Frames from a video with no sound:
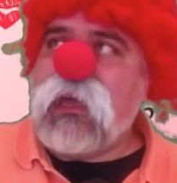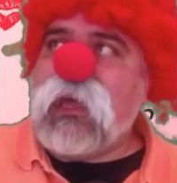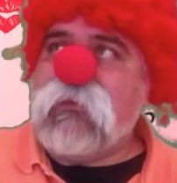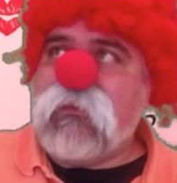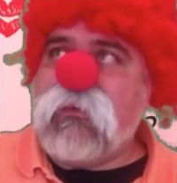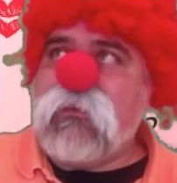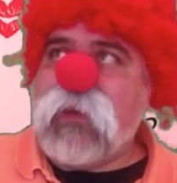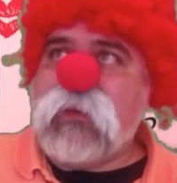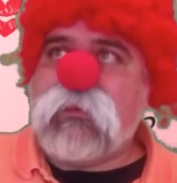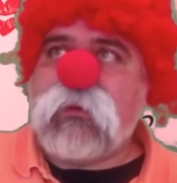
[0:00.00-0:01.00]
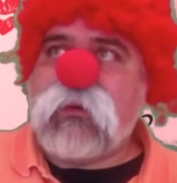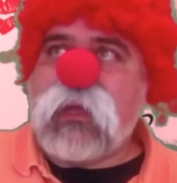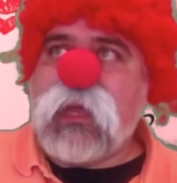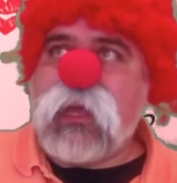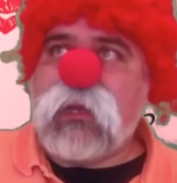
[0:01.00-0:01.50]
if we
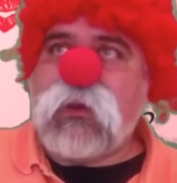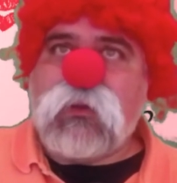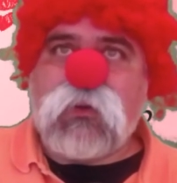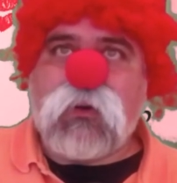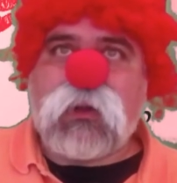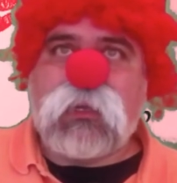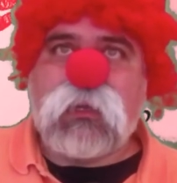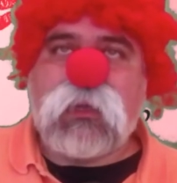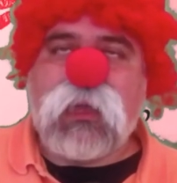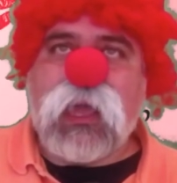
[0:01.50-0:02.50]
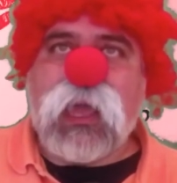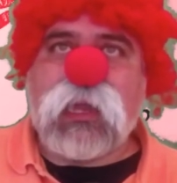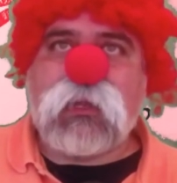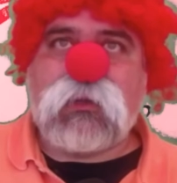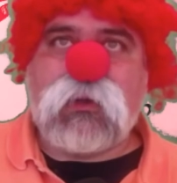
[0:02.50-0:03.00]
were in New York
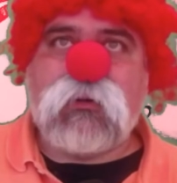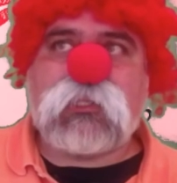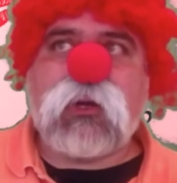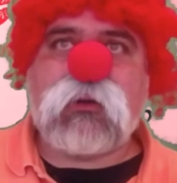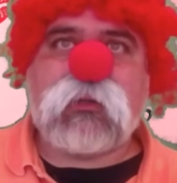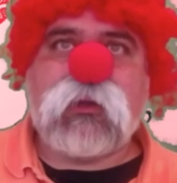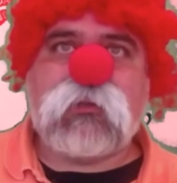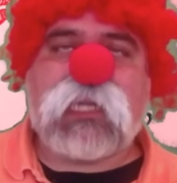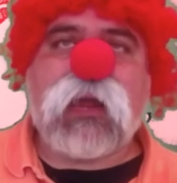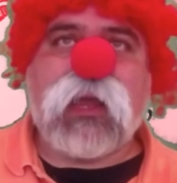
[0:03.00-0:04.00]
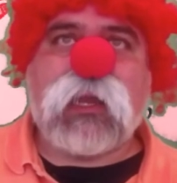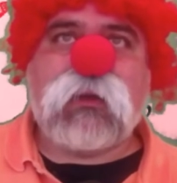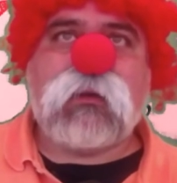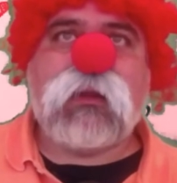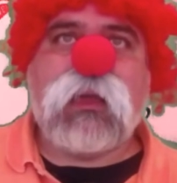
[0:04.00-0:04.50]
and Gozar the
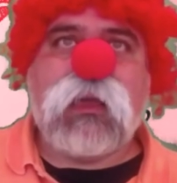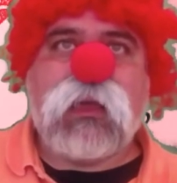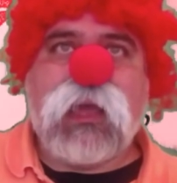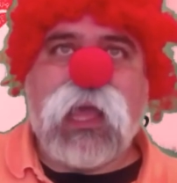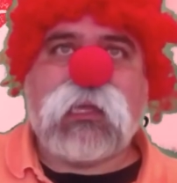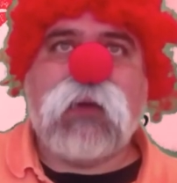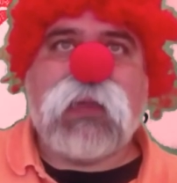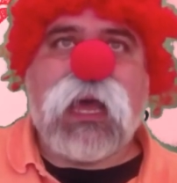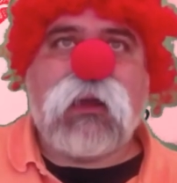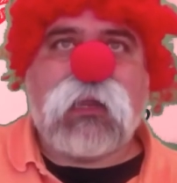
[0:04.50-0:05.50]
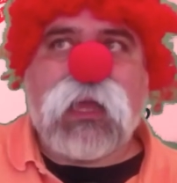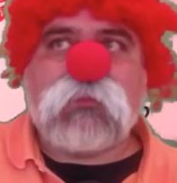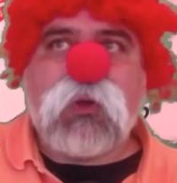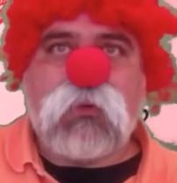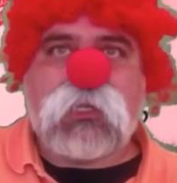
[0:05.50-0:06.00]
Gozerian had come down and
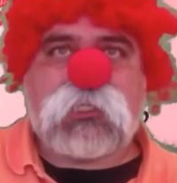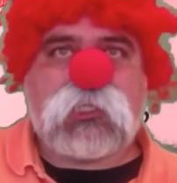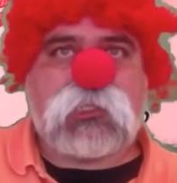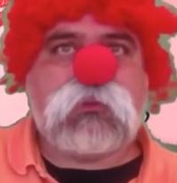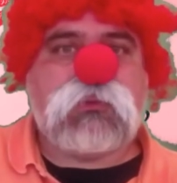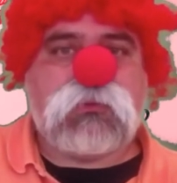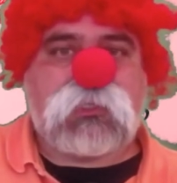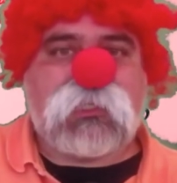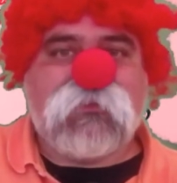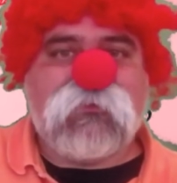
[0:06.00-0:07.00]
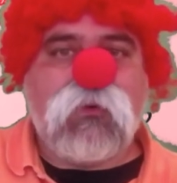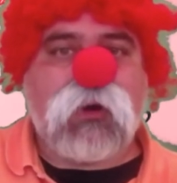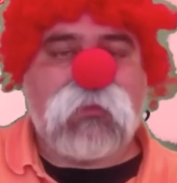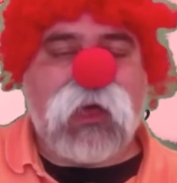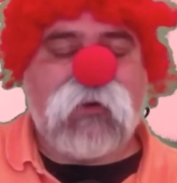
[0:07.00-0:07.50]
I'm told to choose the
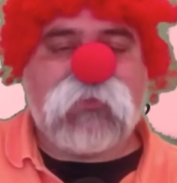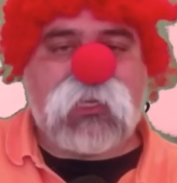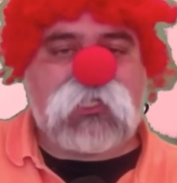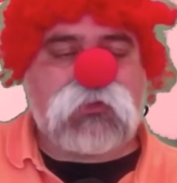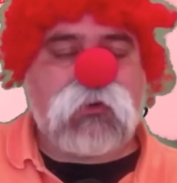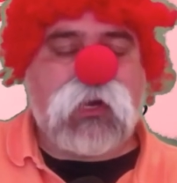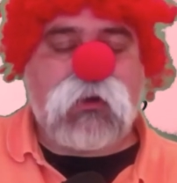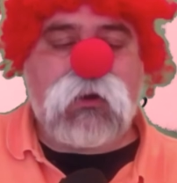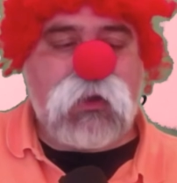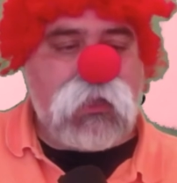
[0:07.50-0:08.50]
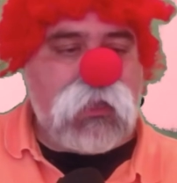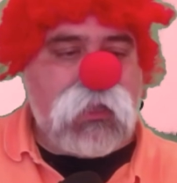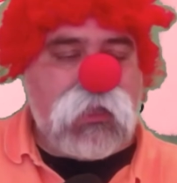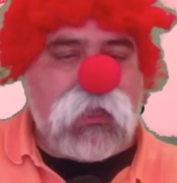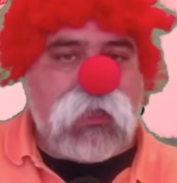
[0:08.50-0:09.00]
form of the Destroyer,
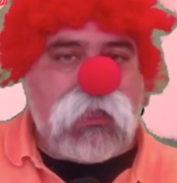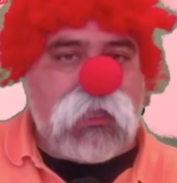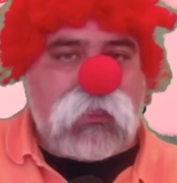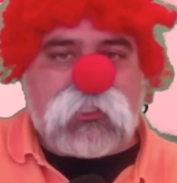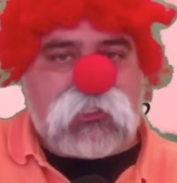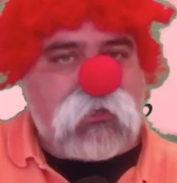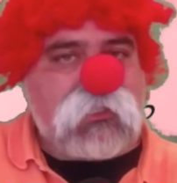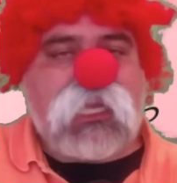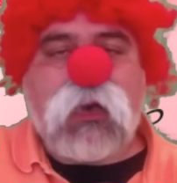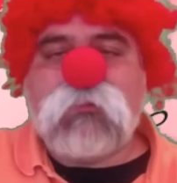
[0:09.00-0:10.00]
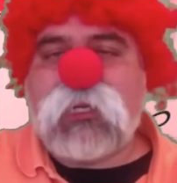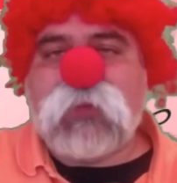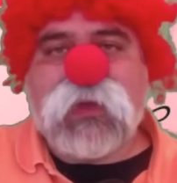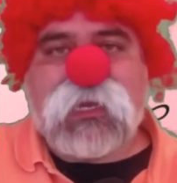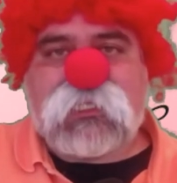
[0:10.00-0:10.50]
it sure as hell
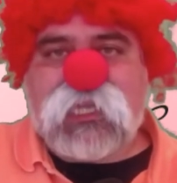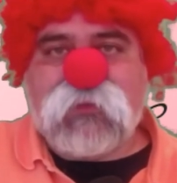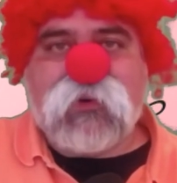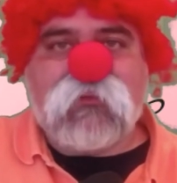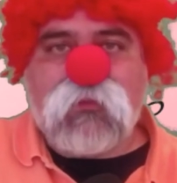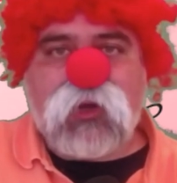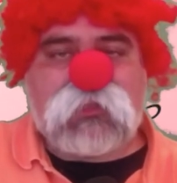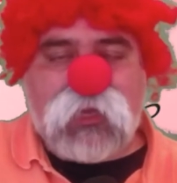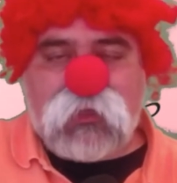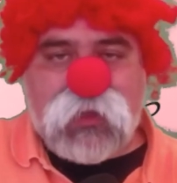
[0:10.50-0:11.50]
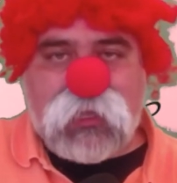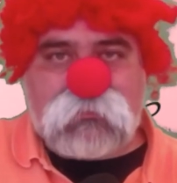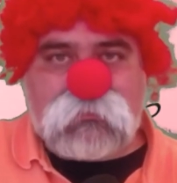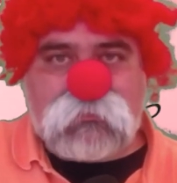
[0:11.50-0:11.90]
wouldn't have been the Stay Puft Marshmallow Man.